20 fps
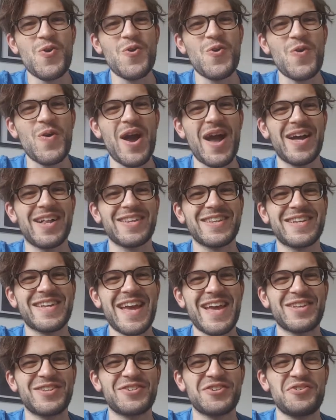Well,
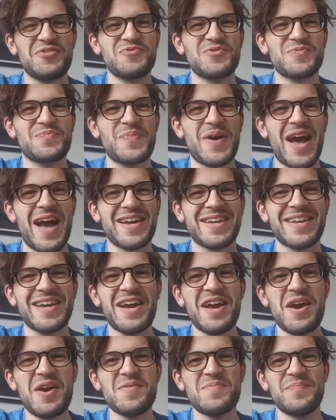guess who's back?
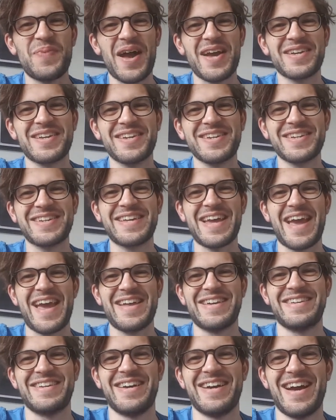Back
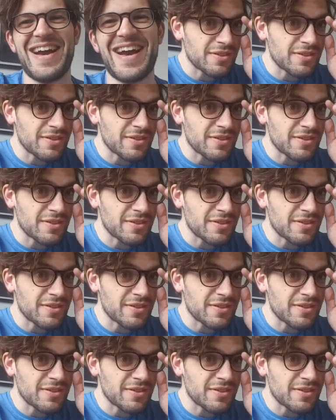again.